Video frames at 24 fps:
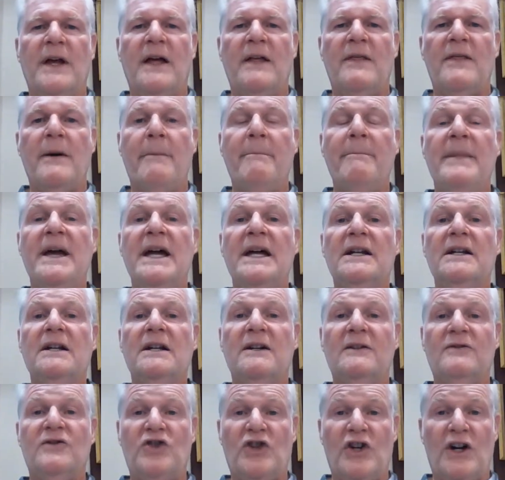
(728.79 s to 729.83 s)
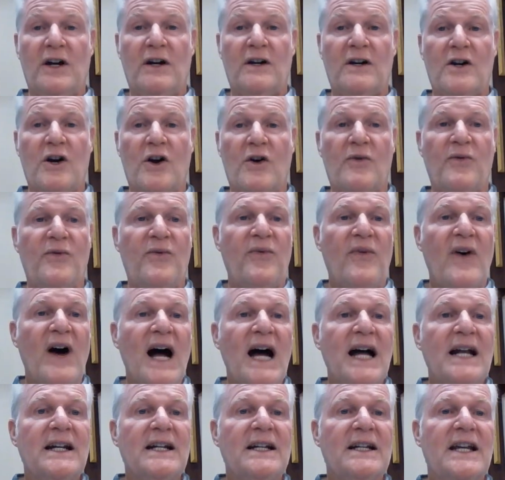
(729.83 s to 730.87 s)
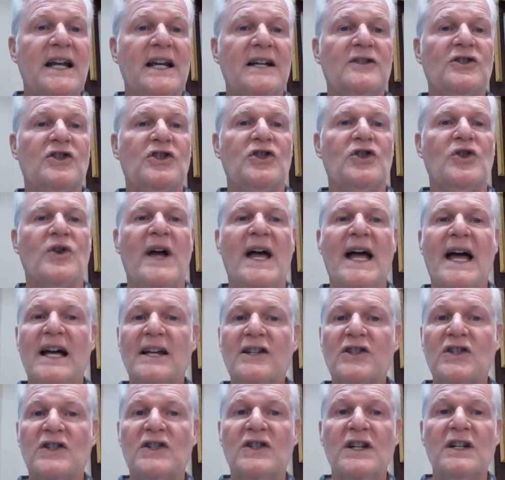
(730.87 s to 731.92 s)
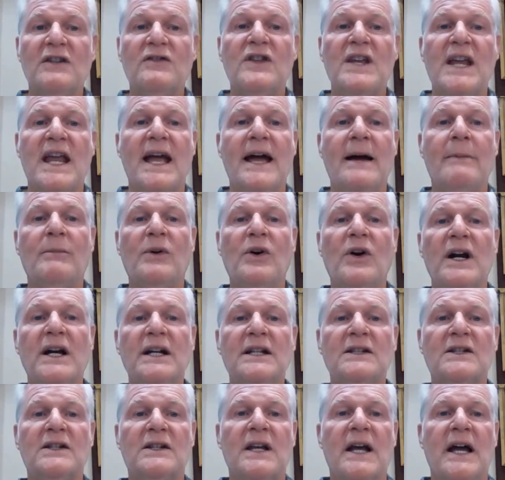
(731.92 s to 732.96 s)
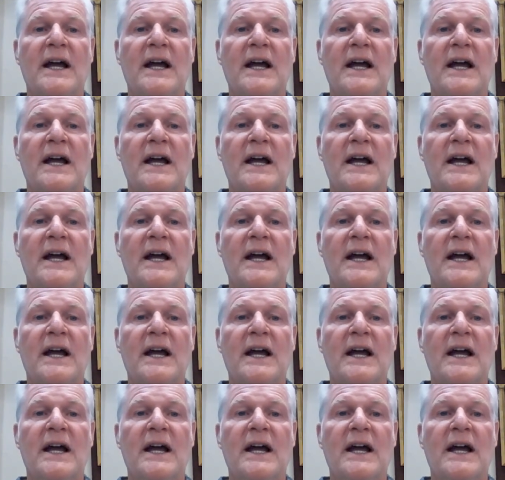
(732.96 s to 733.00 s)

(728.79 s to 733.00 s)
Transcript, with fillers: the men of Jericho fought against you, as did the Amorites,